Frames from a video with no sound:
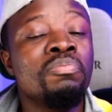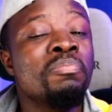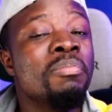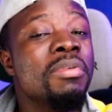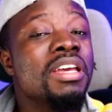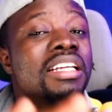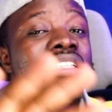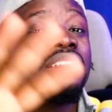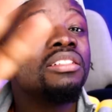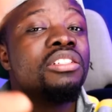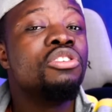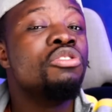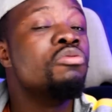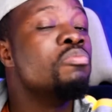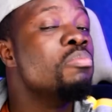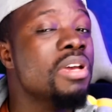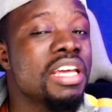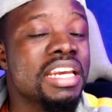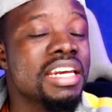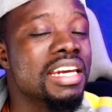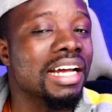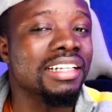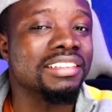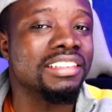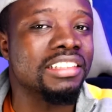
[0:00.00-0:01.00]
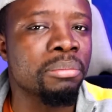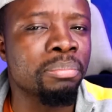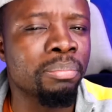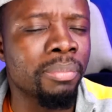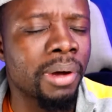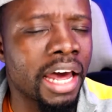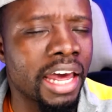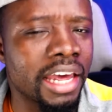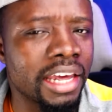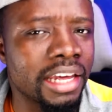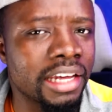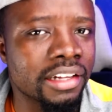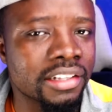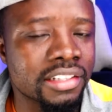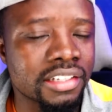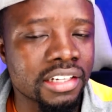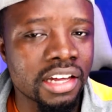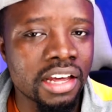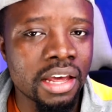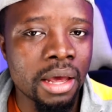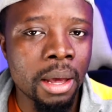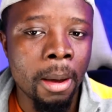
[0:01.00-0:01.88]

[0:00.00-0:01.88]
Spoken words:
mean nothing by it.